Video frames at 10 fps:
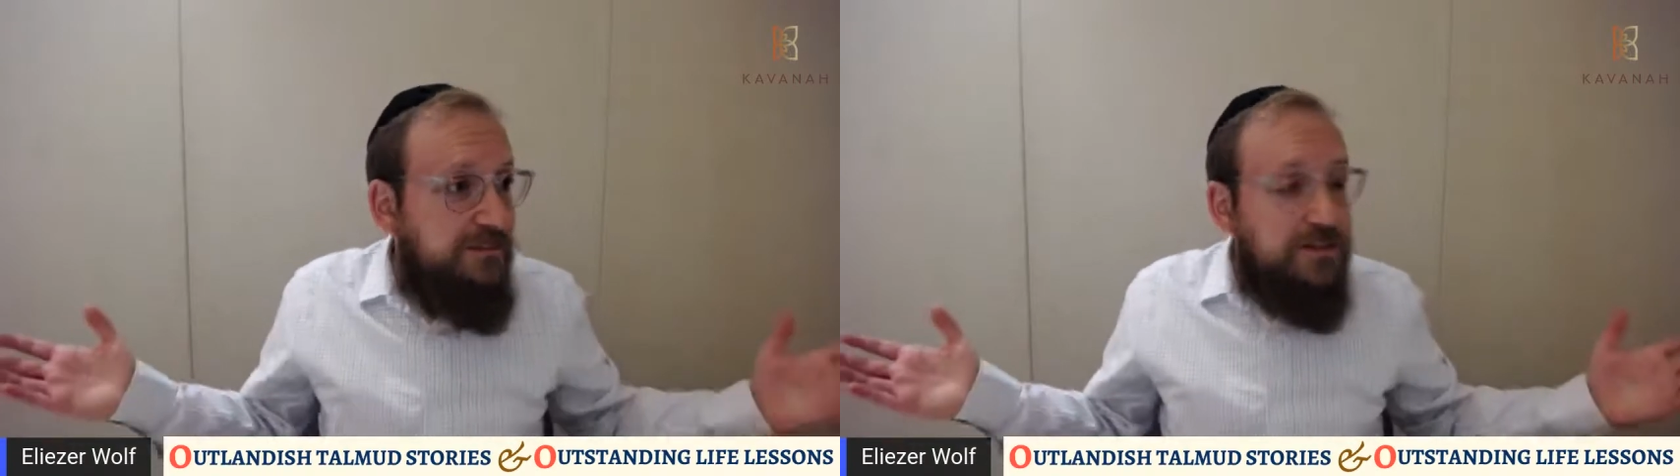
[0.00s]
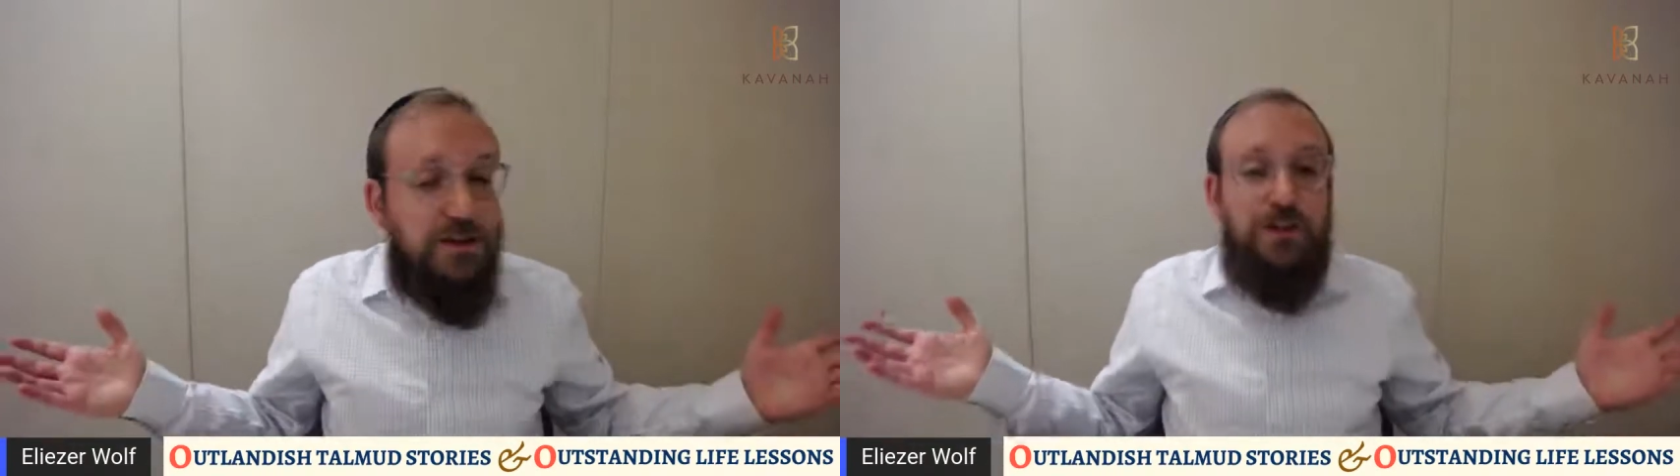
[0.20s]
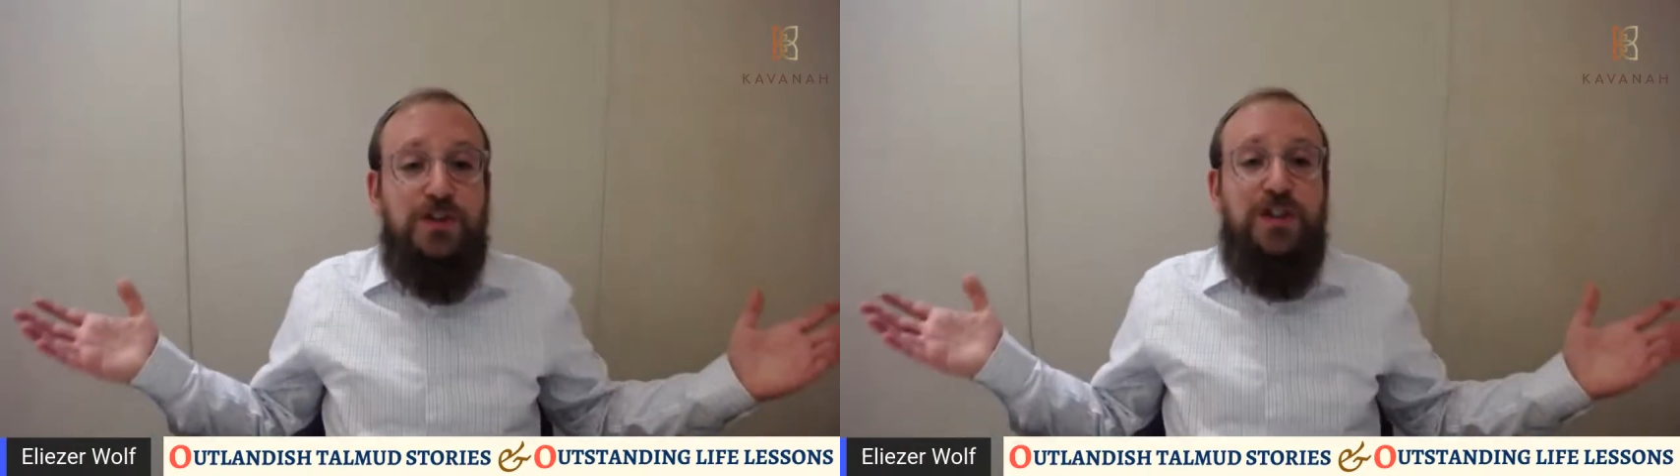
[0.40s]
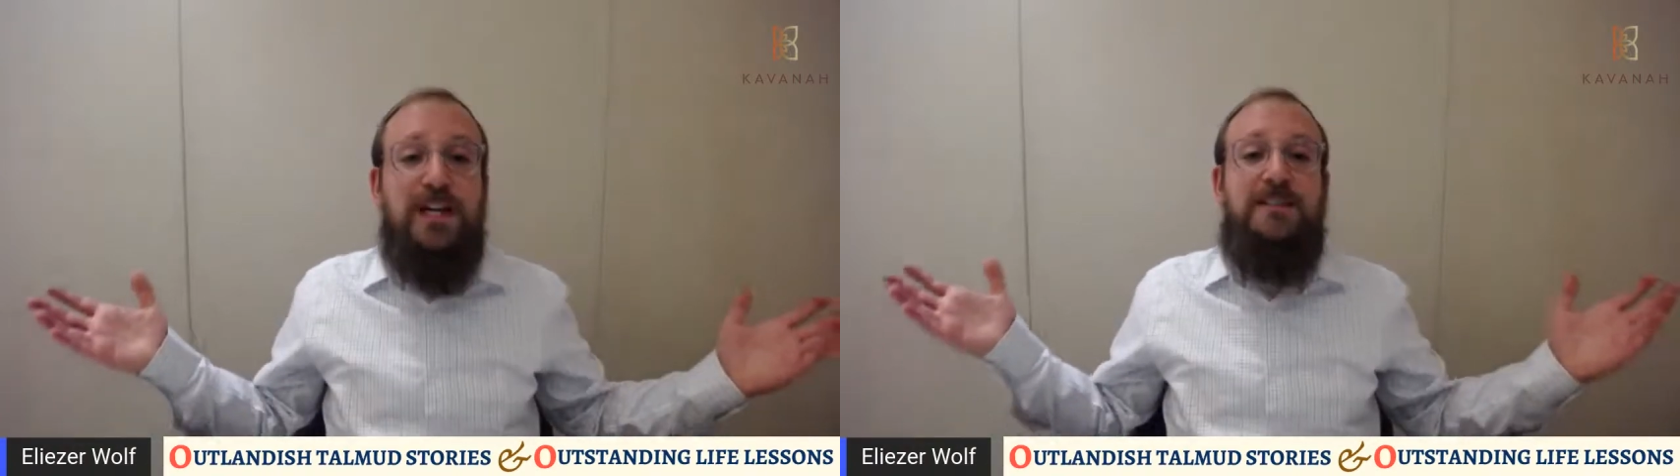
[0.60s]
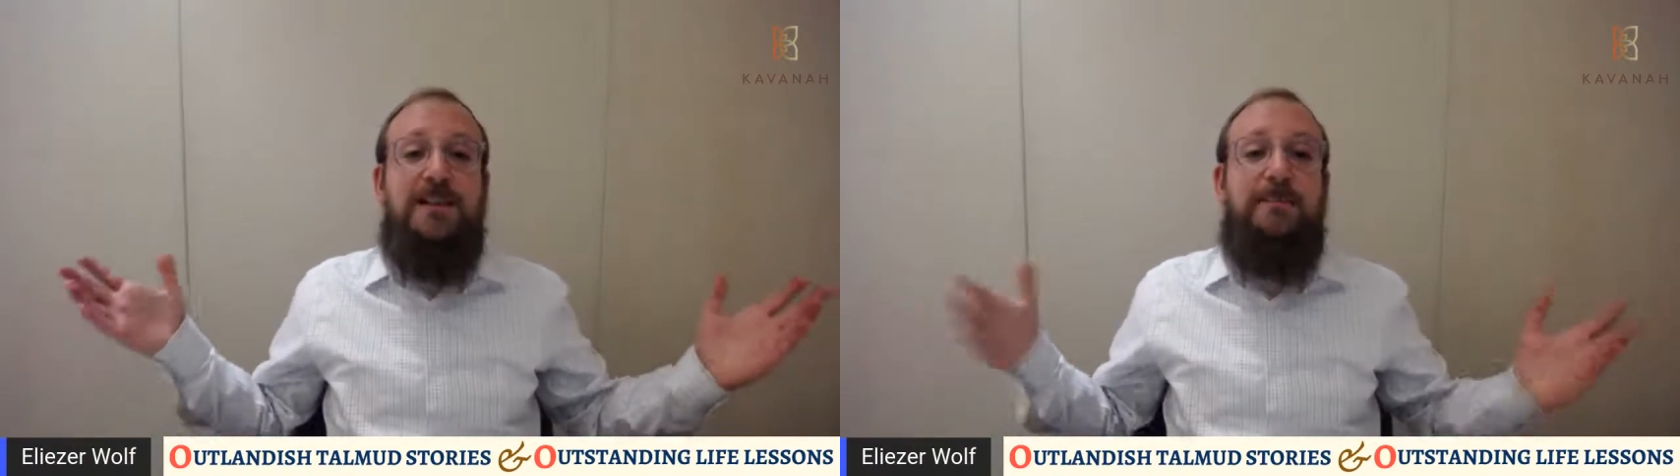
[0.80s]
There's no such thing
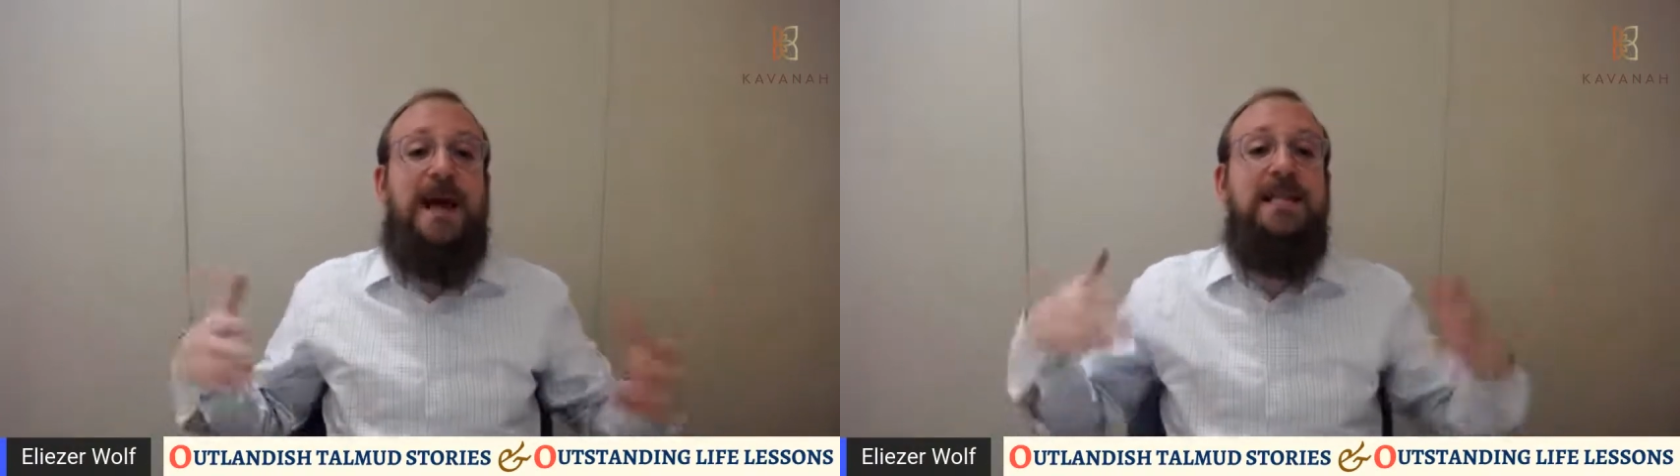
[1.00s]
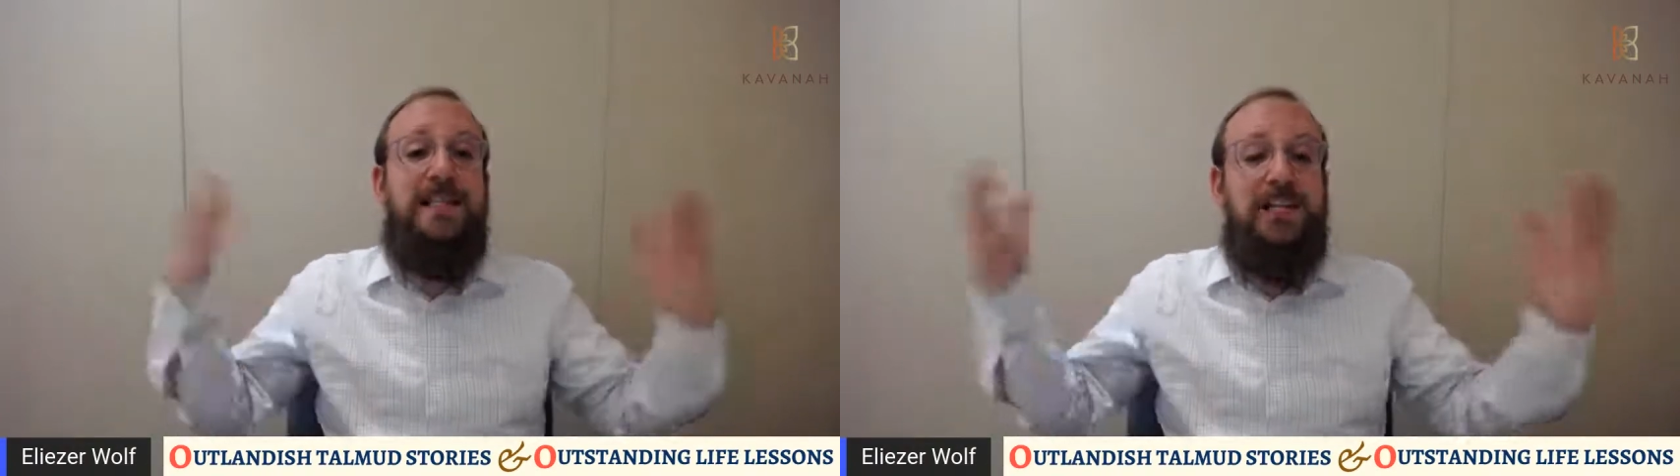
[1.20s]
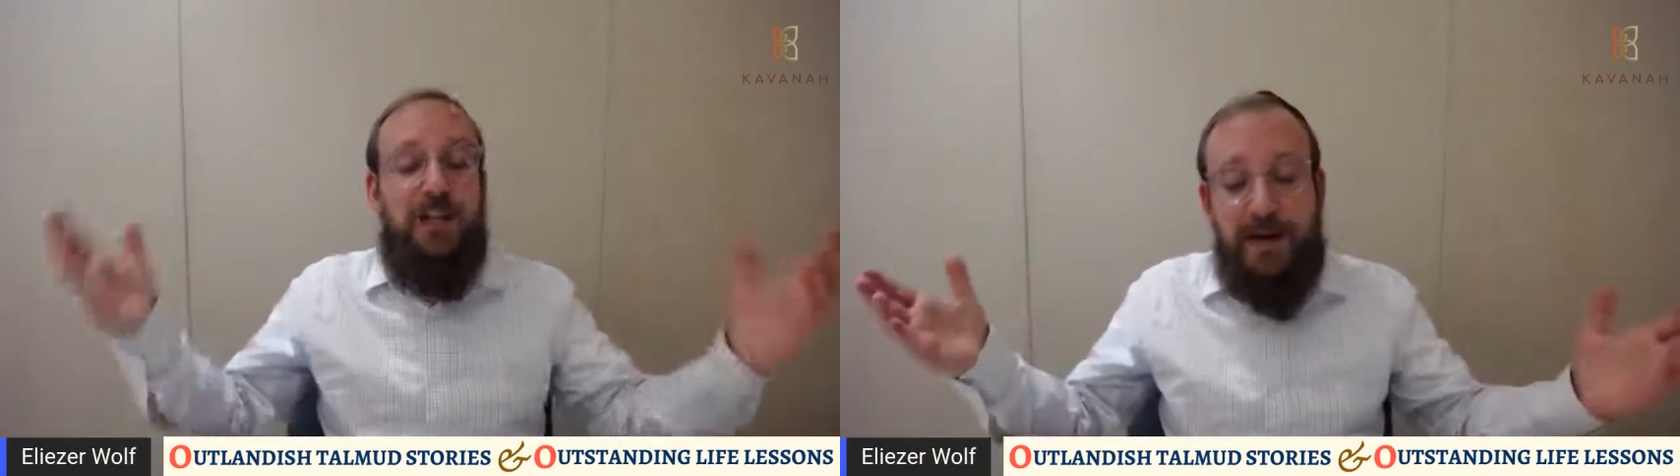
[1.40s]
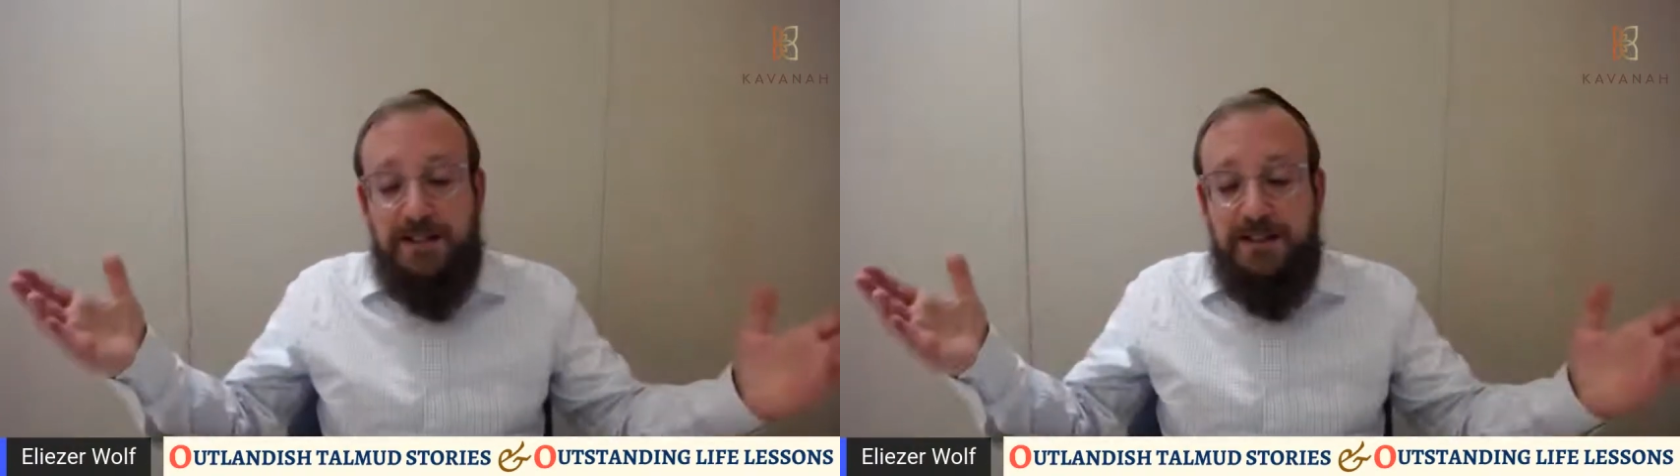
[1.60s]
as abandoning Shabbat